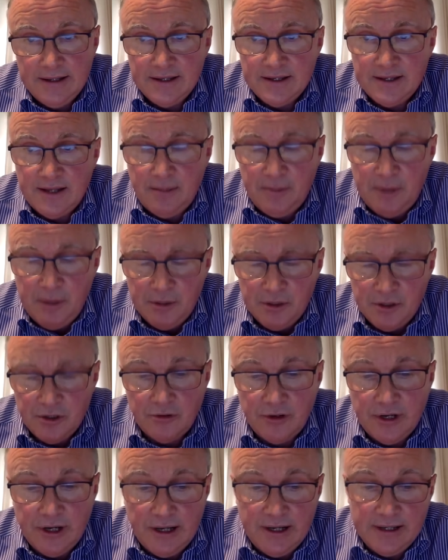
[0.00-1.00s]
It's a,
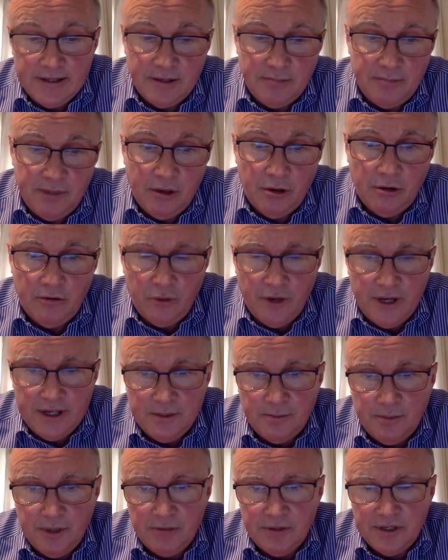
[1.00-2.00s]
people don't realize that being
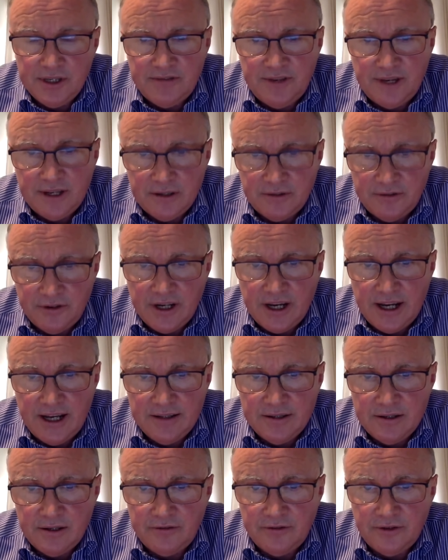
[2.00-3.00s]
overweight is a big risk factor for
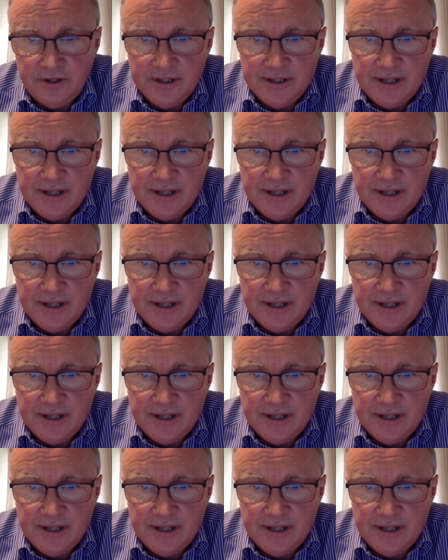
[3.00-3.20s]
cancer,